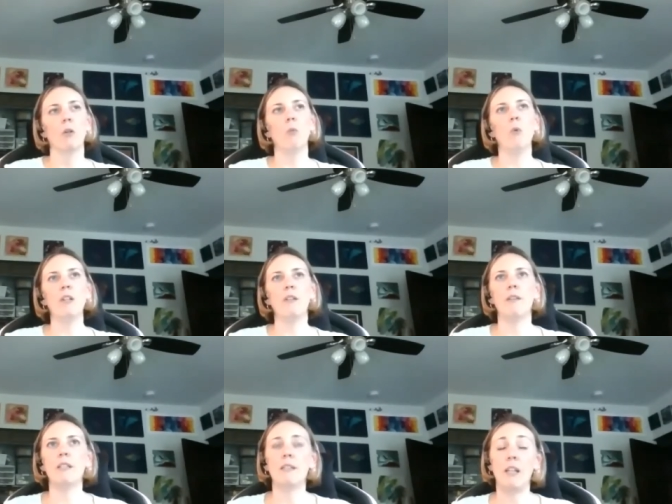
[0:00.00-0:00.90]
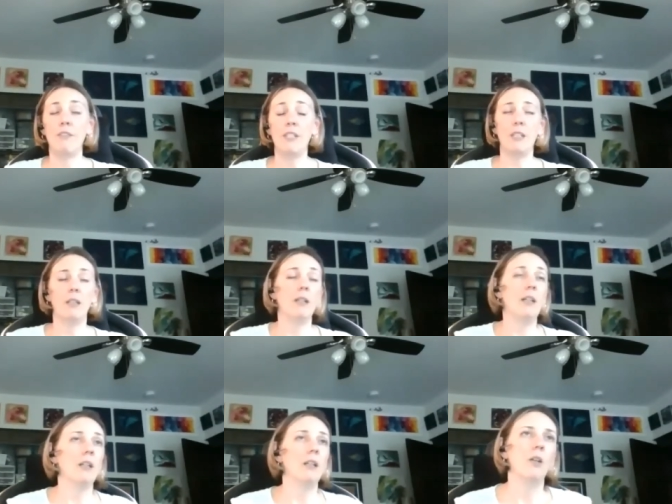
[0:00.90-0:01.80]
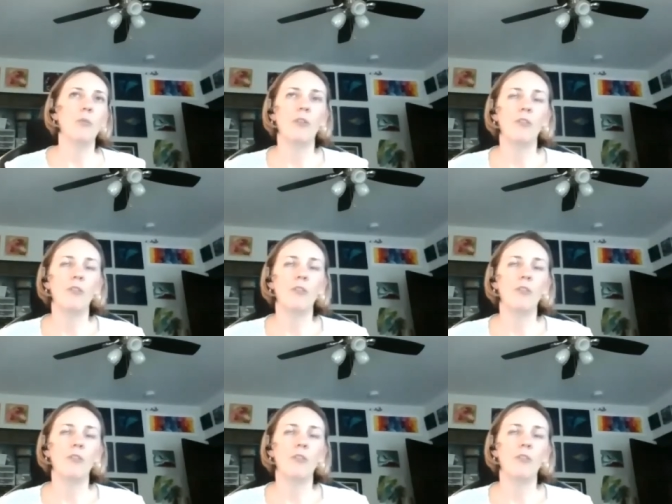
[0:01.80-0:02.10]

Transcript: One of the things that I've seen in a number of